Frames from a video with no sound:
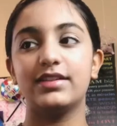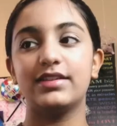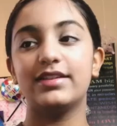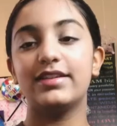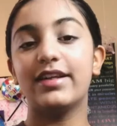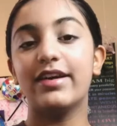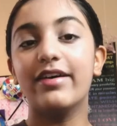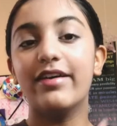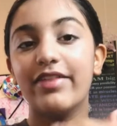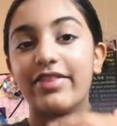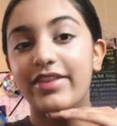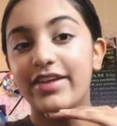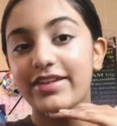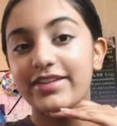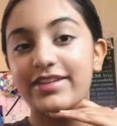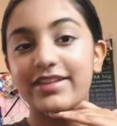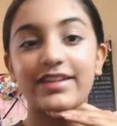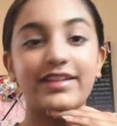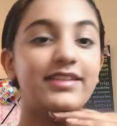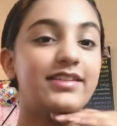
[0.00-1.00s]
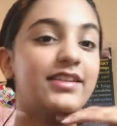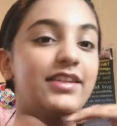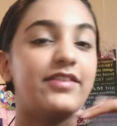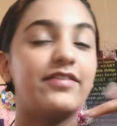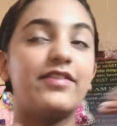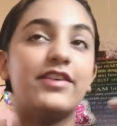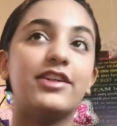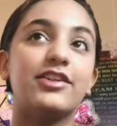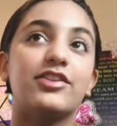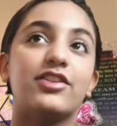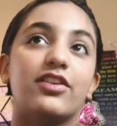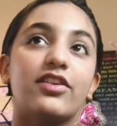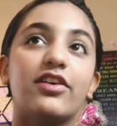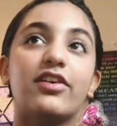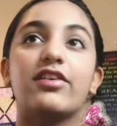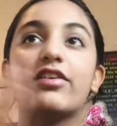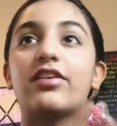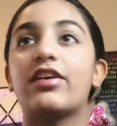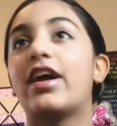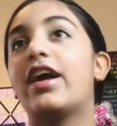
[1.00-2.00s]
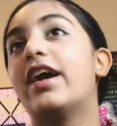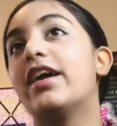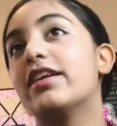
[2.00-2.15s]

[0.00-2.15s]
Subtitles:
So this is the finished look, and